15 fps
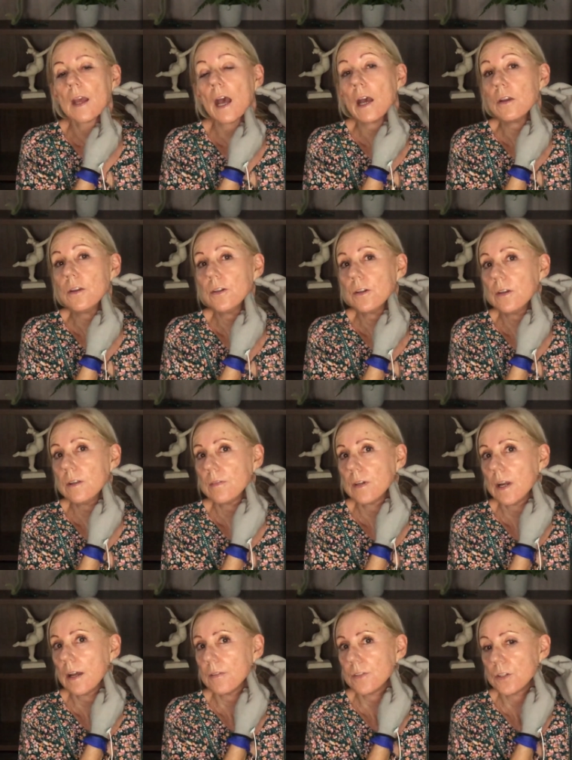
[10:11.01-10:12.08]
Oh, you don't even
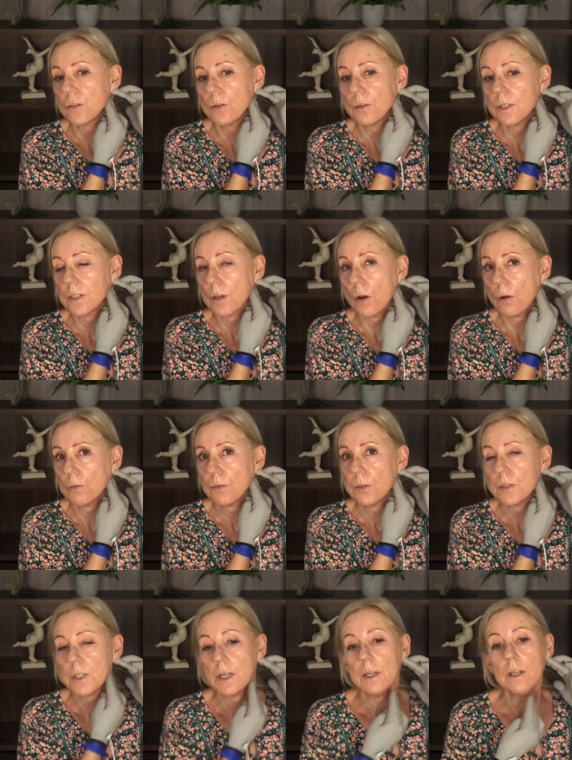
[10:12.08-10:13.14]
have to do this whole
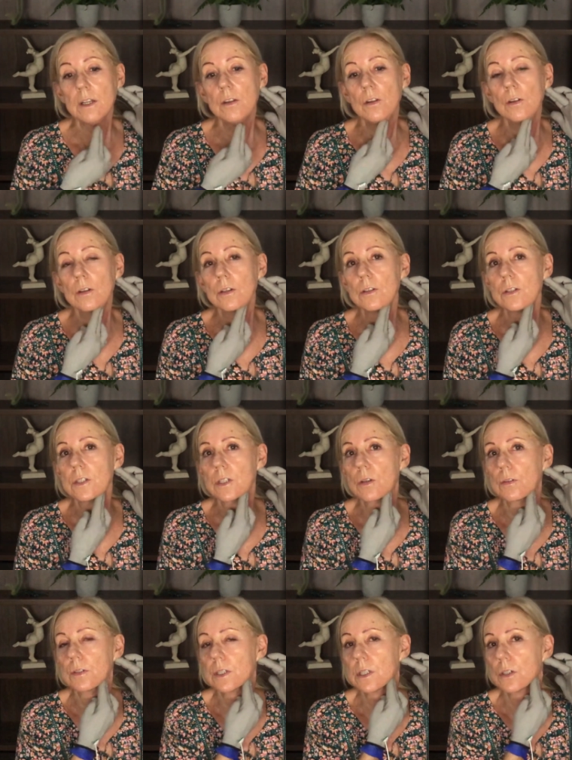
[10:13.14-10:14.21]
routine. You can just
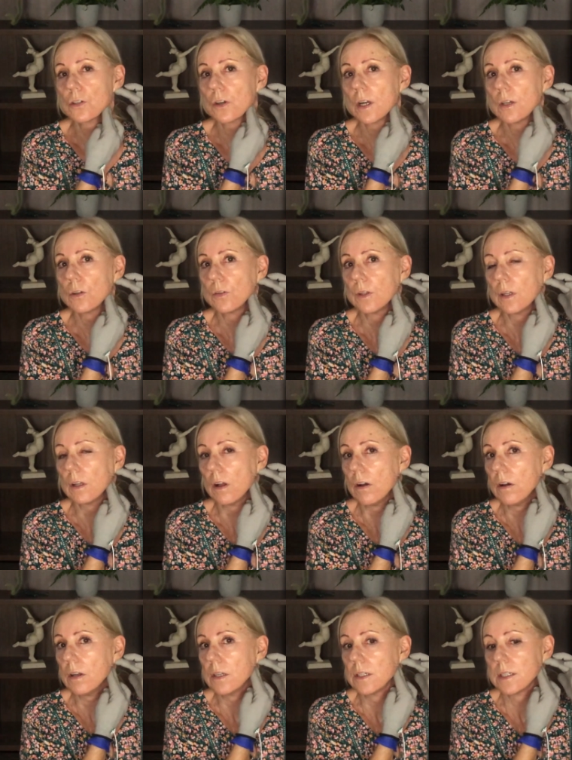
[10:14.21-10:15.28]
concentrate on the
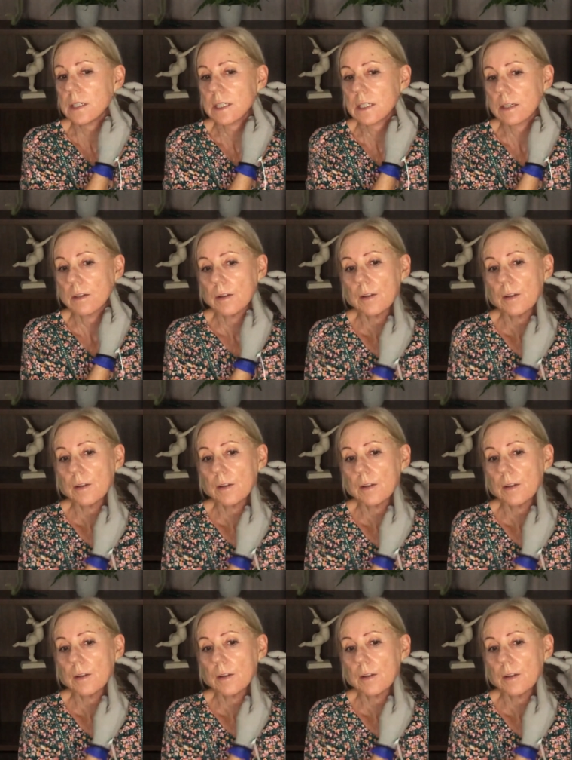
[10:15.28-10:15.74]
lines.